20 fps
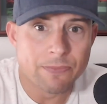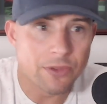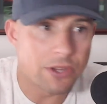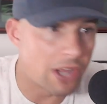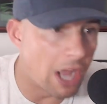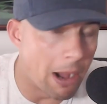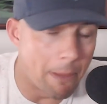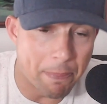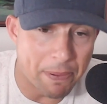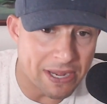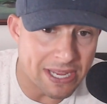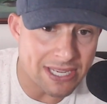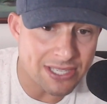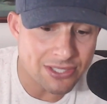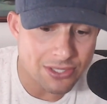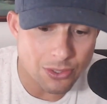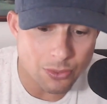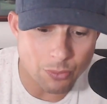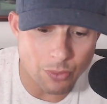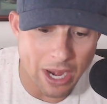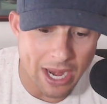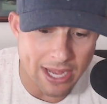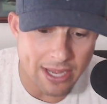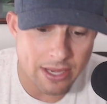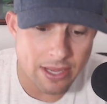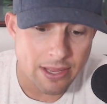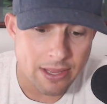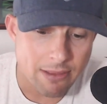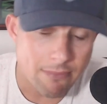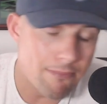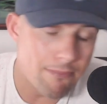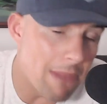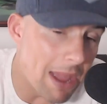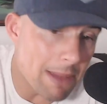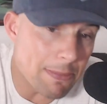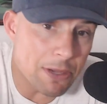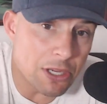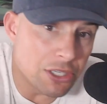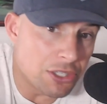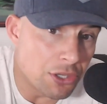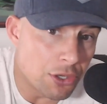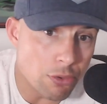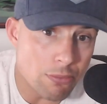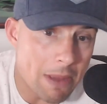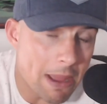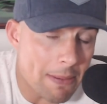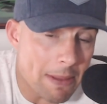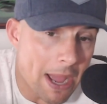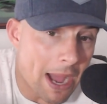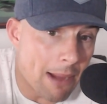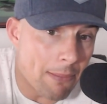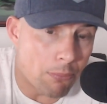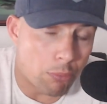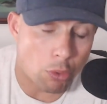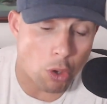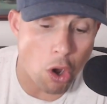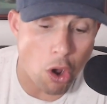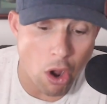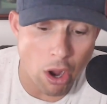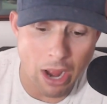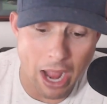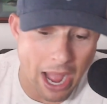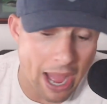companies, right? Maybe you do. Maybe I'm wrong.